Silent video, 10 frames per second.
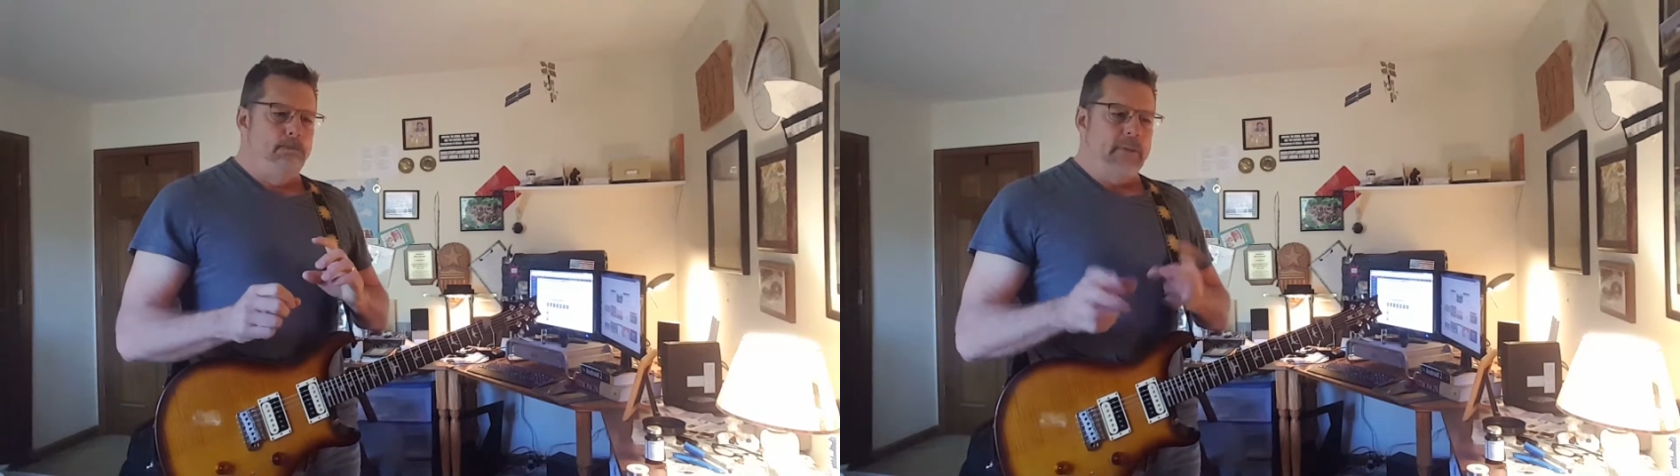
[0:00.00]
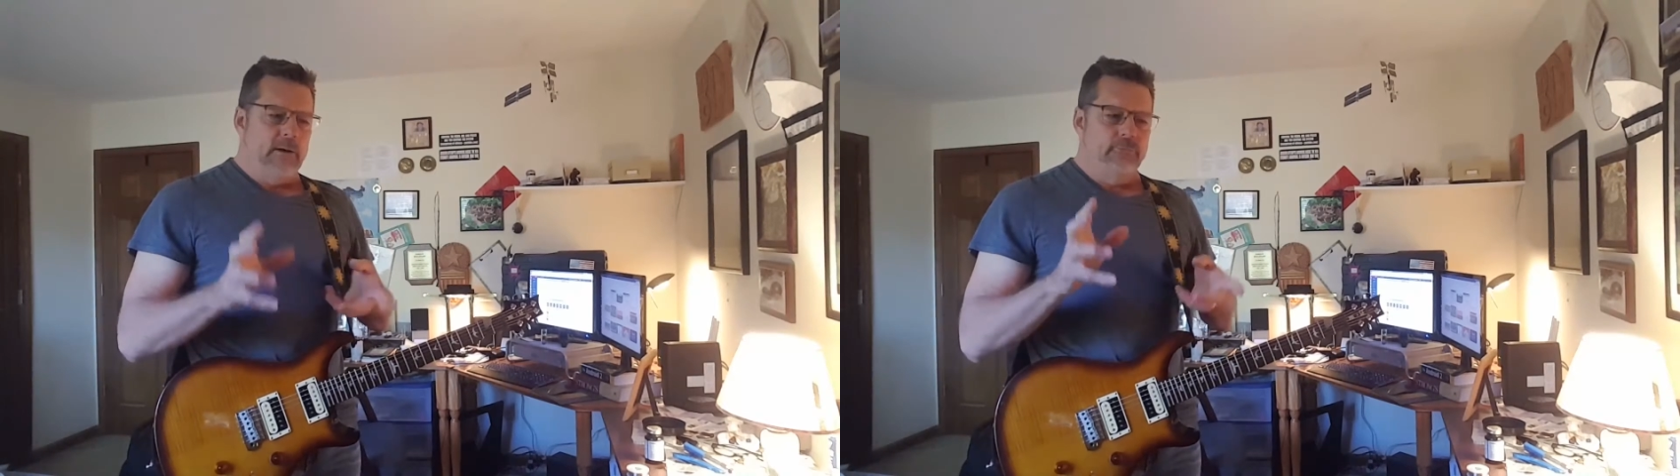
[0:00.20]

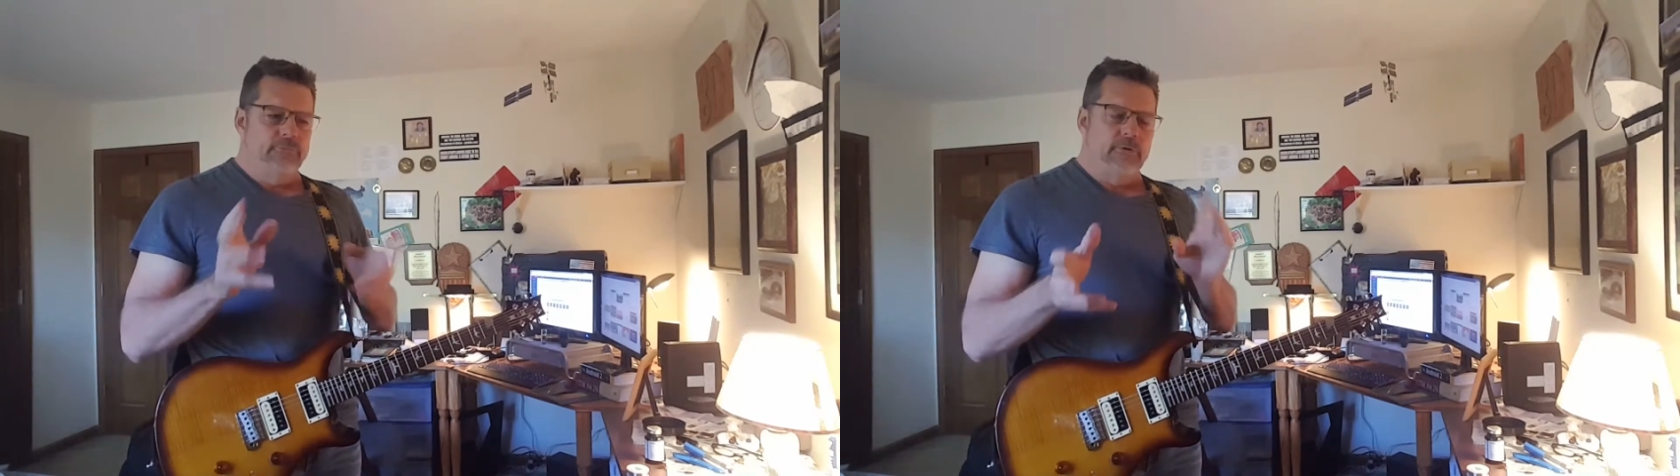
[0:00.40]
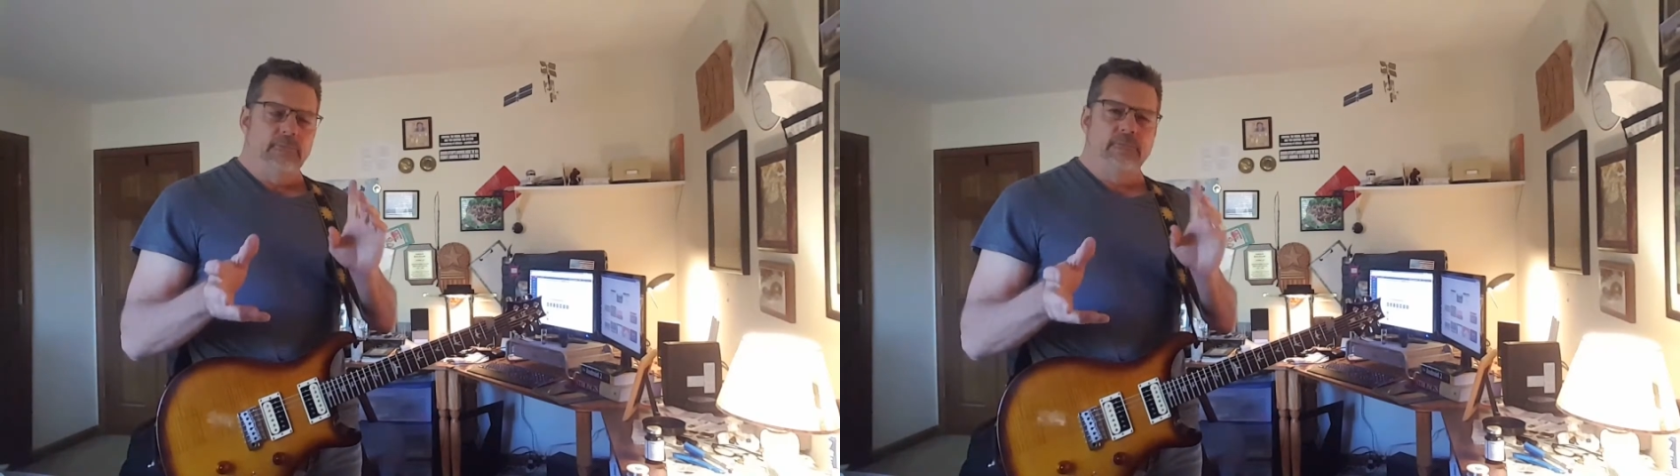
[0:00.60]

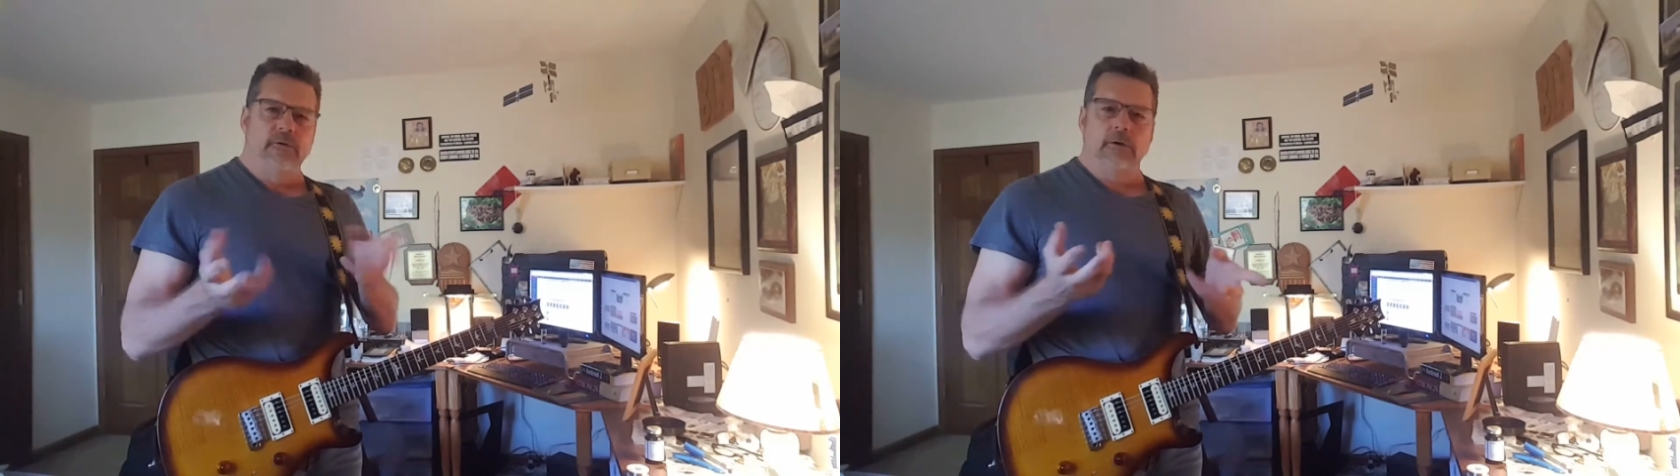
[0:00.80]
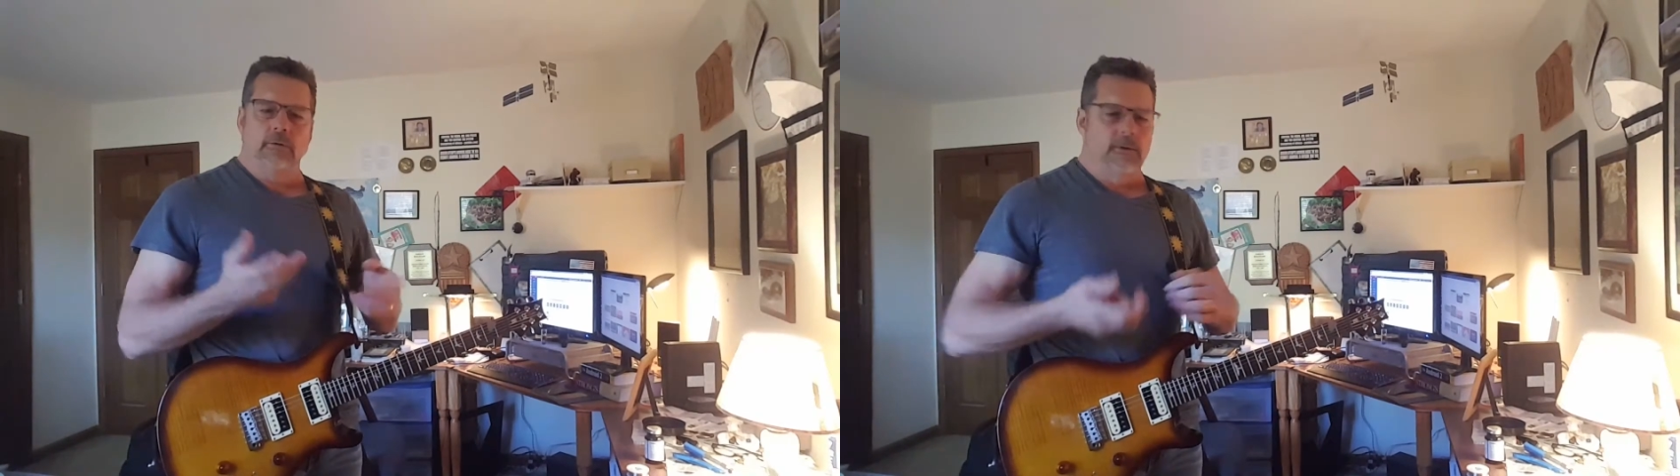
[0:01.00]
bouncy
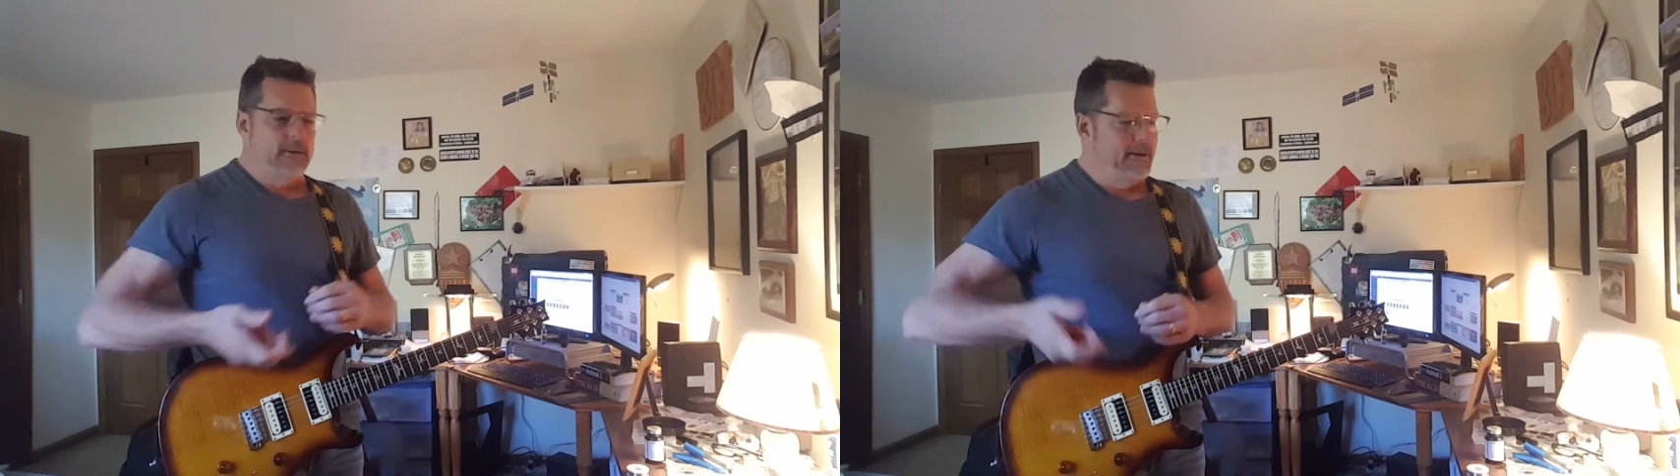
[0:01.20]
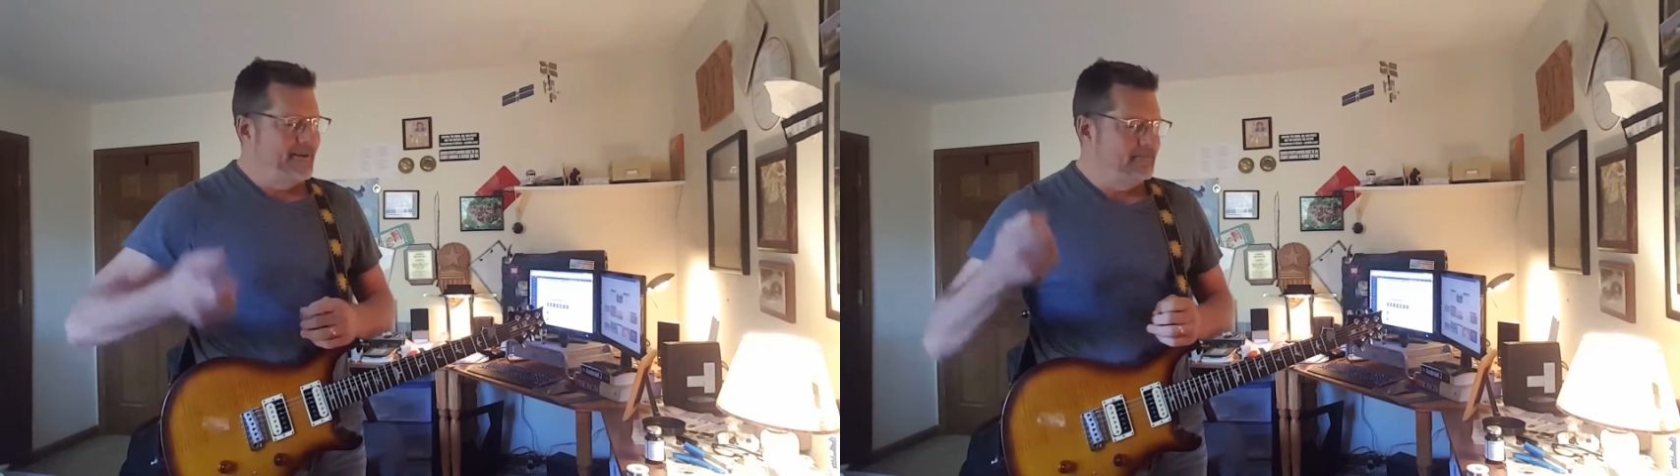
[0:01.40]

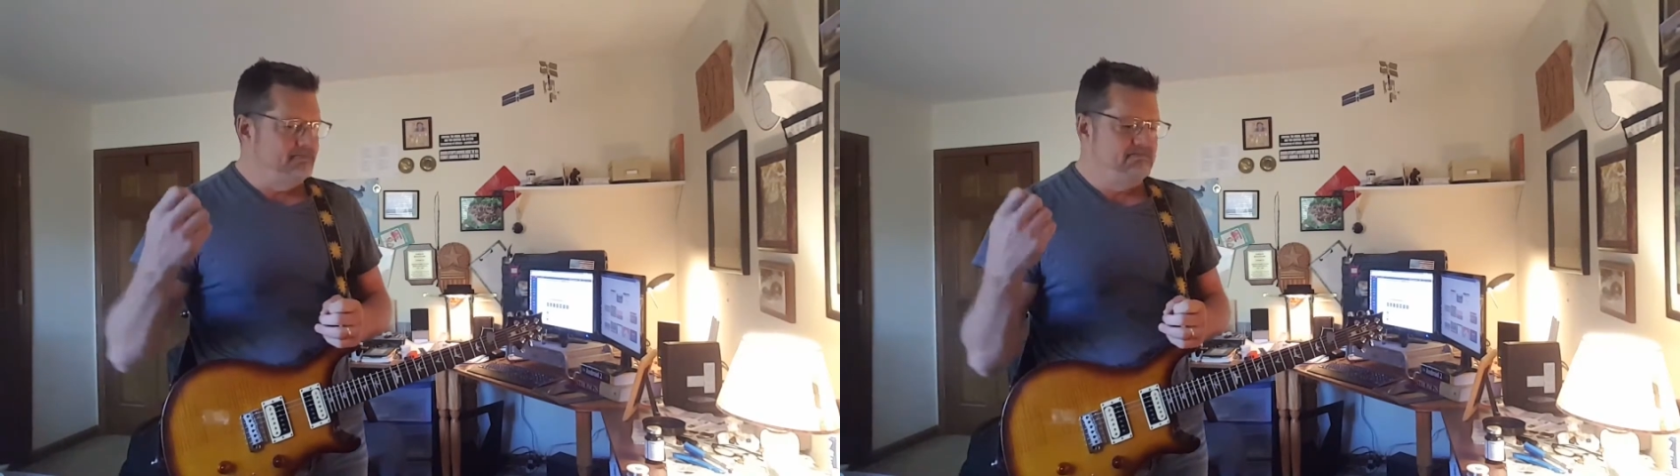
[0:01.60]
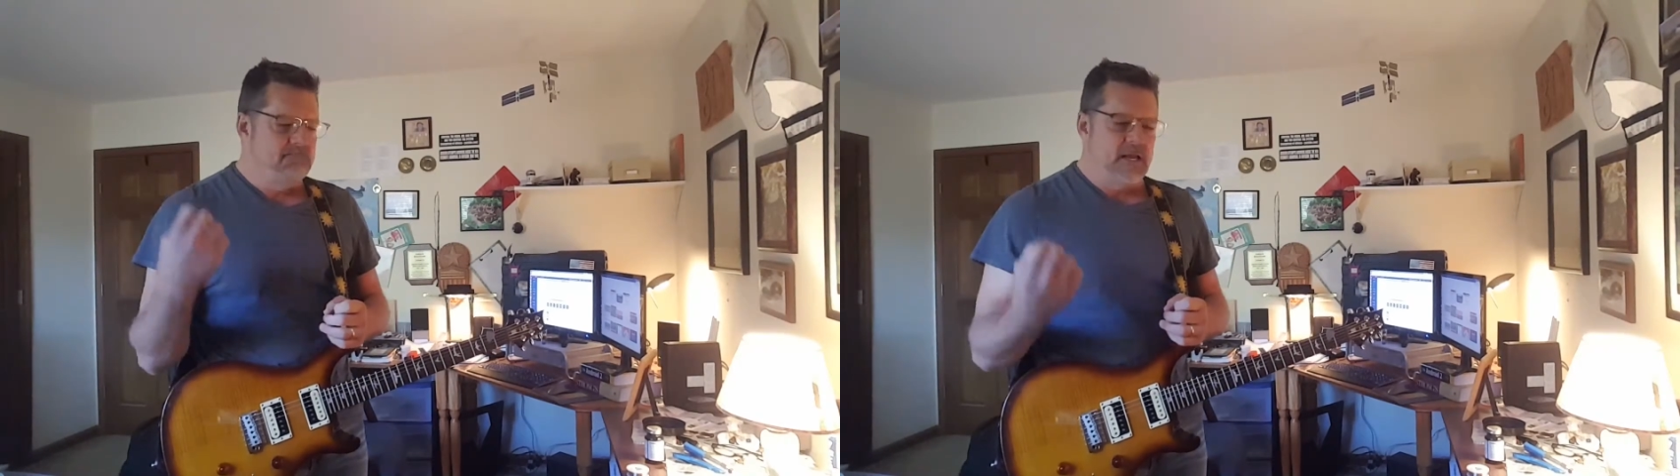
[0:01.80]
feeling and